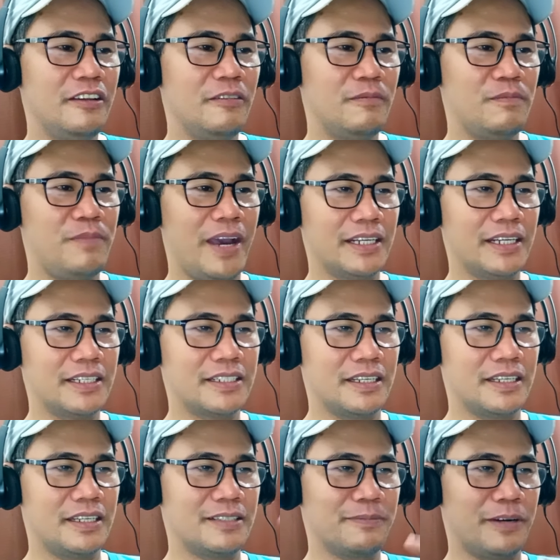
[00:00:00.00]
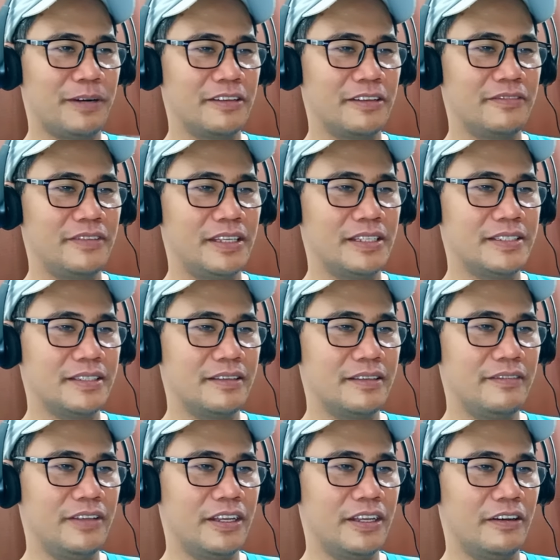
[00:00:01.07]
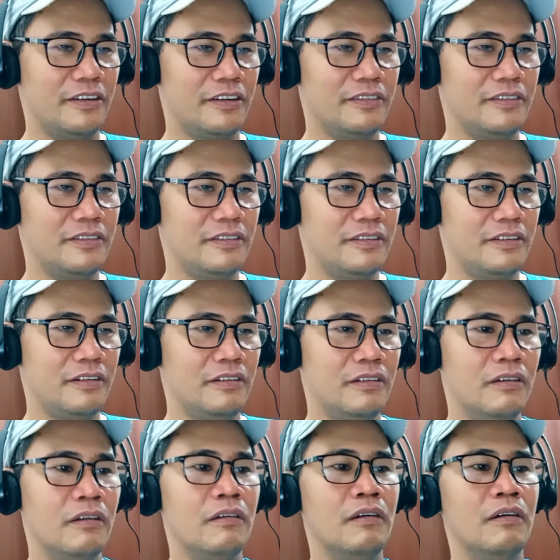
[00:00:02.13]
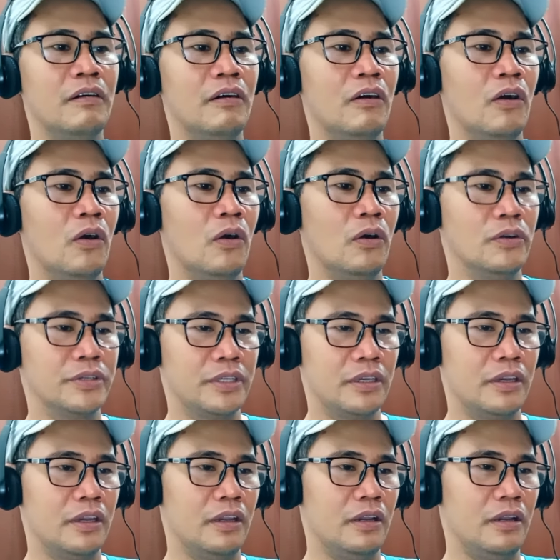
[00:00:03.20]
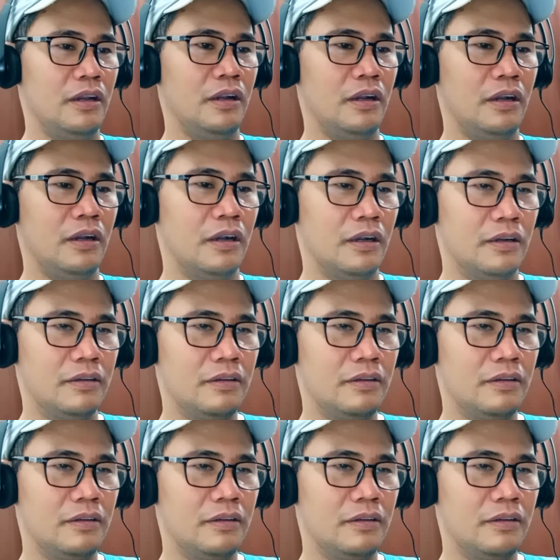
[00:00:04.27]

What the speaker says: back to this part of this video. Oh yeah.